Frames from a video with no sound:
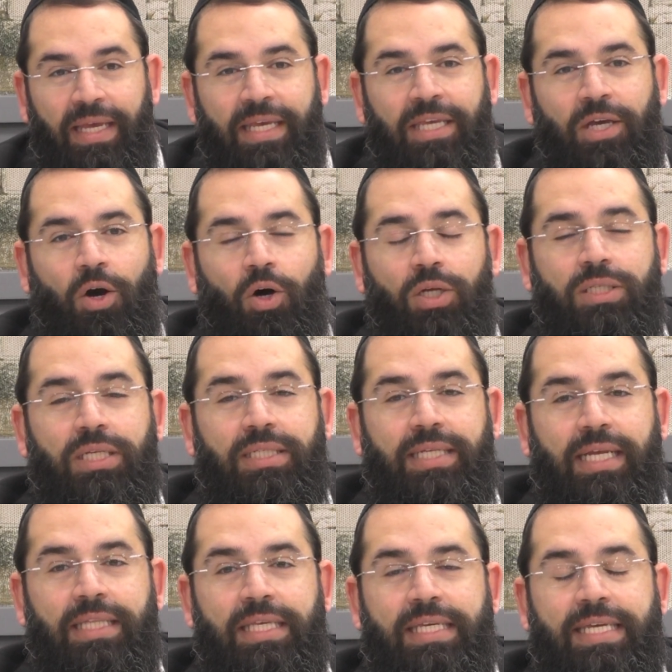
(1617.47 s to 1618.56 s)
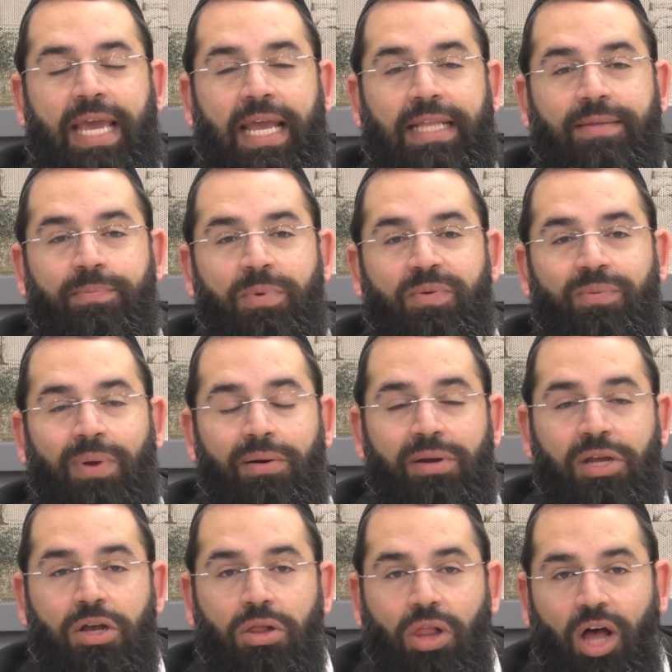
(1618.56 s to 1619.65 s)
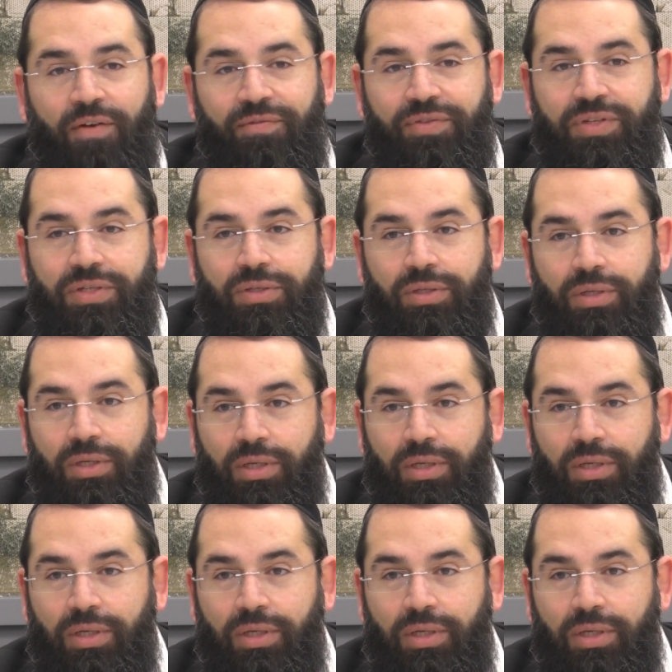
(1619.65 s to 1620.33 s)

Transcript: he also said you can't be wearing gloves